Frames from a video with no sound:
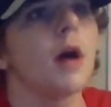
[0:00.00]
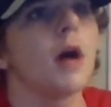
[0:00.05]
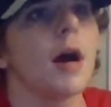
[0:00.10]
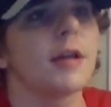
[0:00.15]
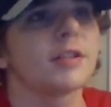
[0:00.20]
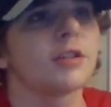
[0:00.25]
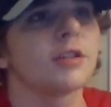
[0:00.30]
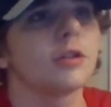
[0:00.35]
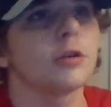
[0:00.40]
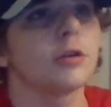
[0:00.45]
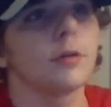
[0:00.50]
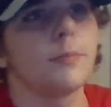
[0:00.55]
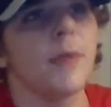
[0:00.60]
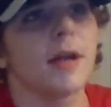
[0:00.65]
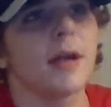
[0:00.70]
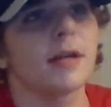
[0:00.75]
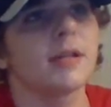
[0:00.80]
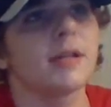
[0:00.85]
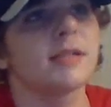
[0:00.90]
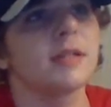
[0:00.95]
Oscar
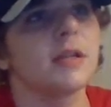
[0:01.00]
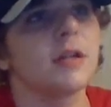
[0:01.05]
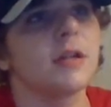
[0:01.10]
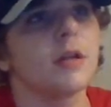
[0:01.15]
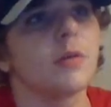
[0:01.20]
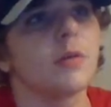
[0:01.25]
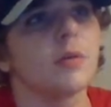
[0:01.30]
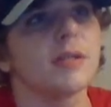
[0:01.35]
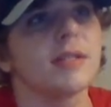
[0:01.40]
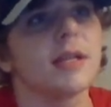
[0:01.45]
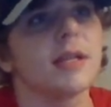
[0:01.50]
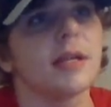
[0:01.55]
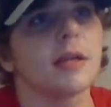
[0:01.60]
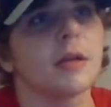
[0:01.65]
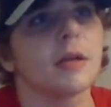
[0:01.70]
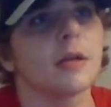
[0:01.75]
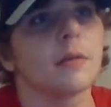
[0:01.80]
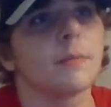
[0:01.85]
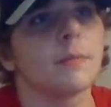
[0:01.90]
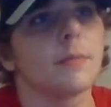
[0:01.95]
Magnuson was
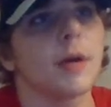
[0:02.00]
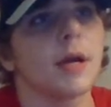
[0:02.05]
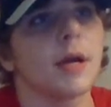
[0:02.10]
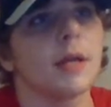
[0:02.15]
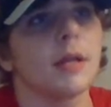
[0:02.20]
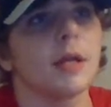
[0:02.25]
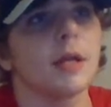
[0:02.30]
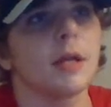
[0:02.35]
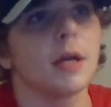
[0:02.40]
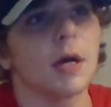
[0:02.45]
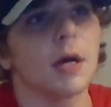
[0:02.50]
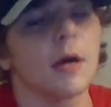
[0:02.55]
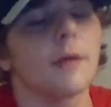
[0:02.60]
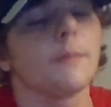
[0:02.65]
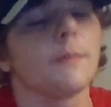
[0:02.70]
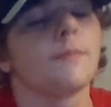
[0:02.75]
taken by the